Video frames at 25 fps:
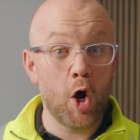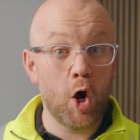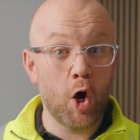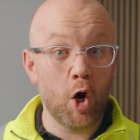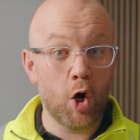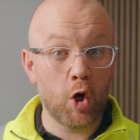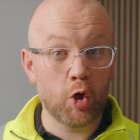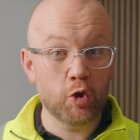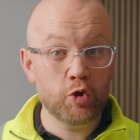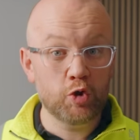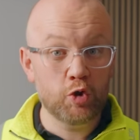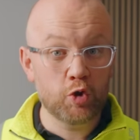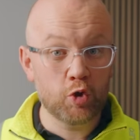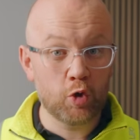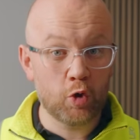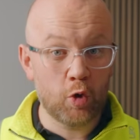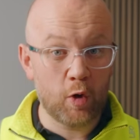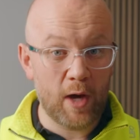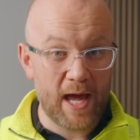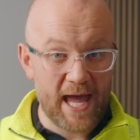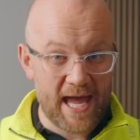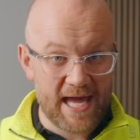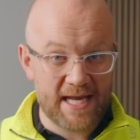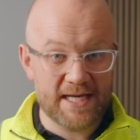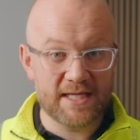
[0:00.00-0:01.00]
on
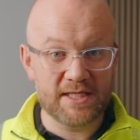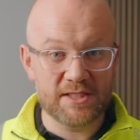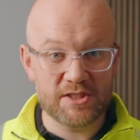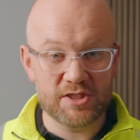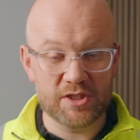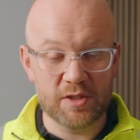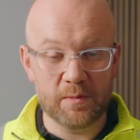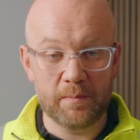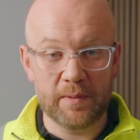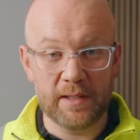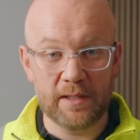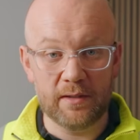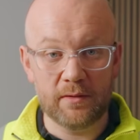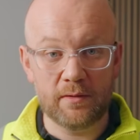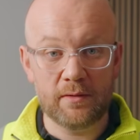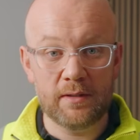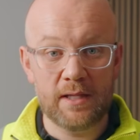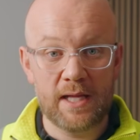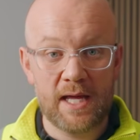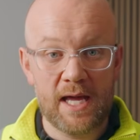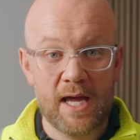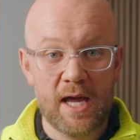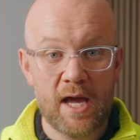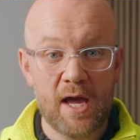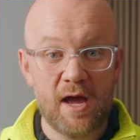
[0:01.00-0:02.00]
your energy bill
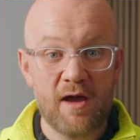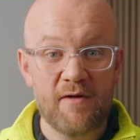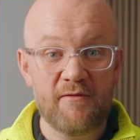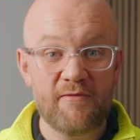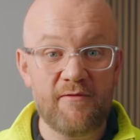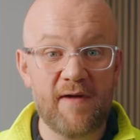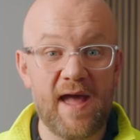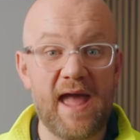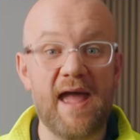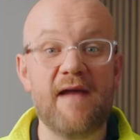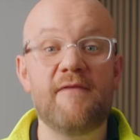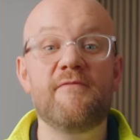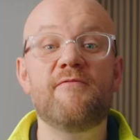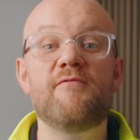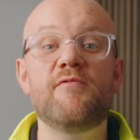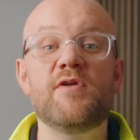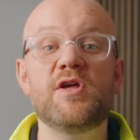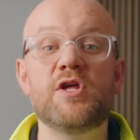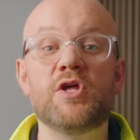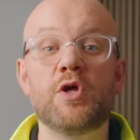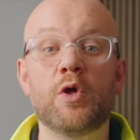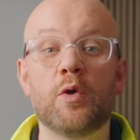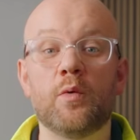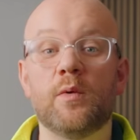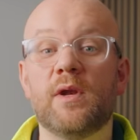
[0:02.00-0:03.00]
for every
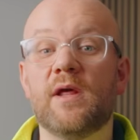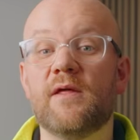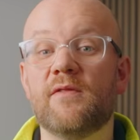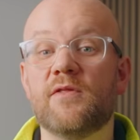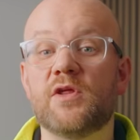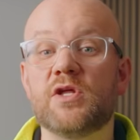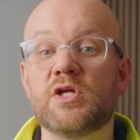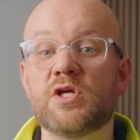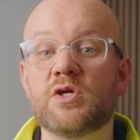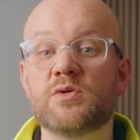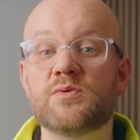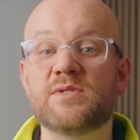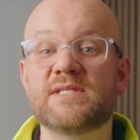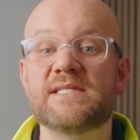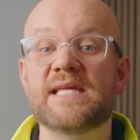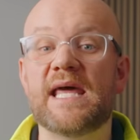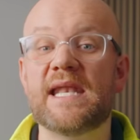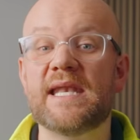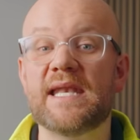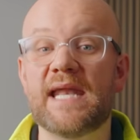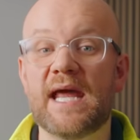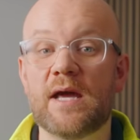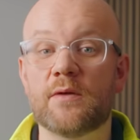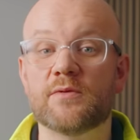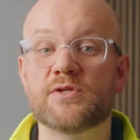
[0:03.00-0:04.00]
unit that you
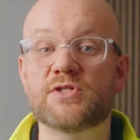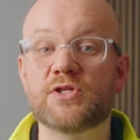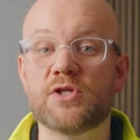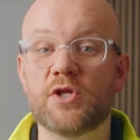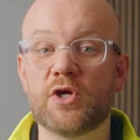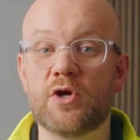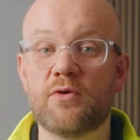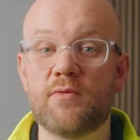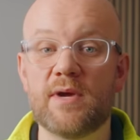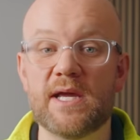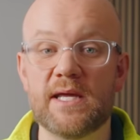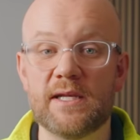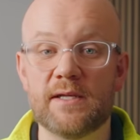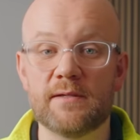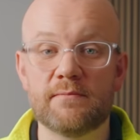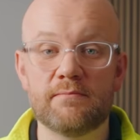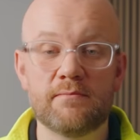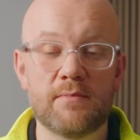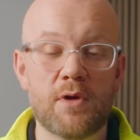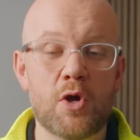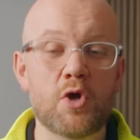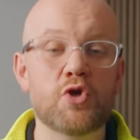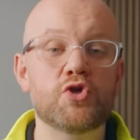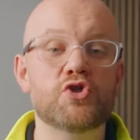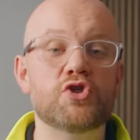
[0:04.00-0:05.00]
send out to the grid.
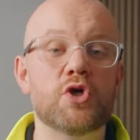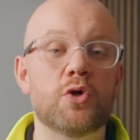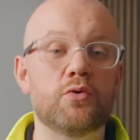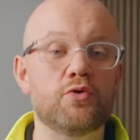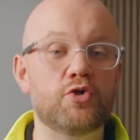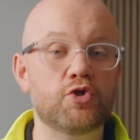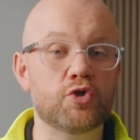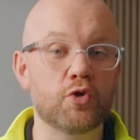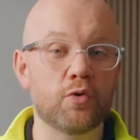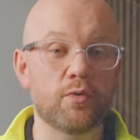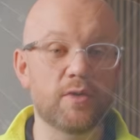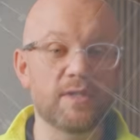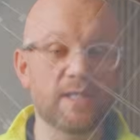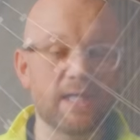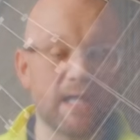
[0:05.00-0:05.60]
So during